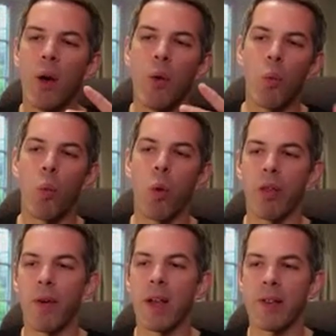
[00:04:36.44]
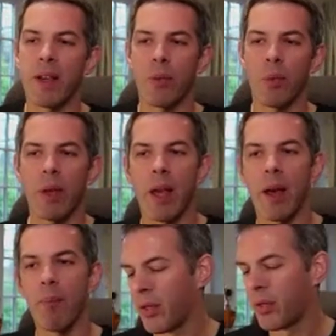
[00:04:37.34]
one of the first things we
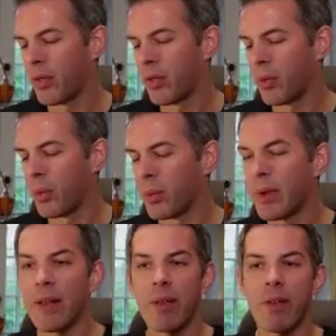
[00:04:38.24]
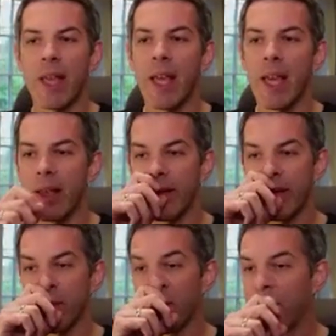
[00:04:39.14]
tend to see is
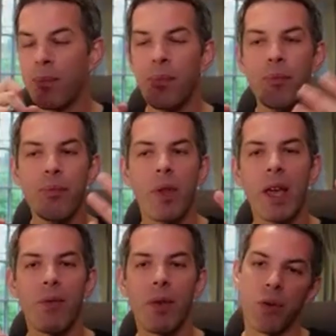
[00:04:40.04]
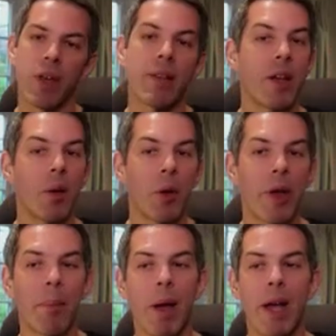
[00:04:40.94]
if you're setting up your
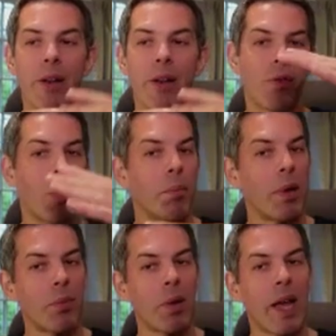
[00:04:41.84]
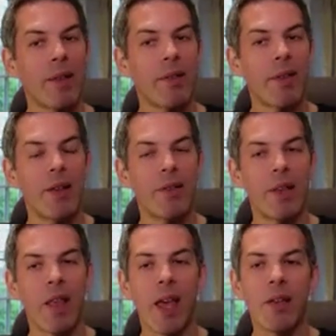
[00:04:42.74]
campaign and you've got multiple ad sets in
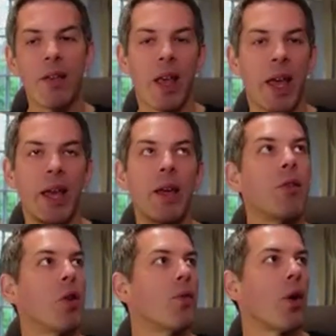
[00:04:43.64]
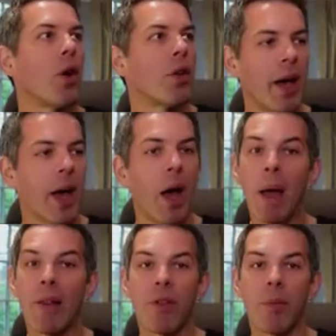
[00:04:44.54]
there, say you've got a
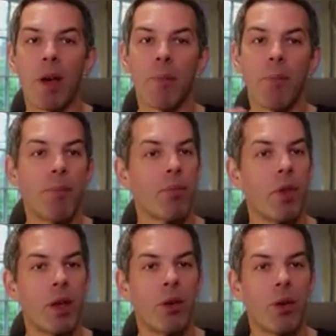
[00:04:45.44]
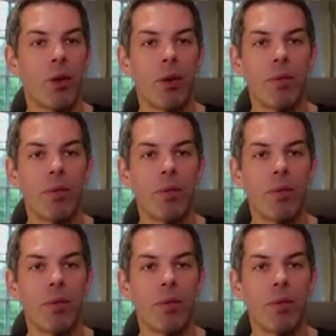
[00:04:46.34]
pantomime that you're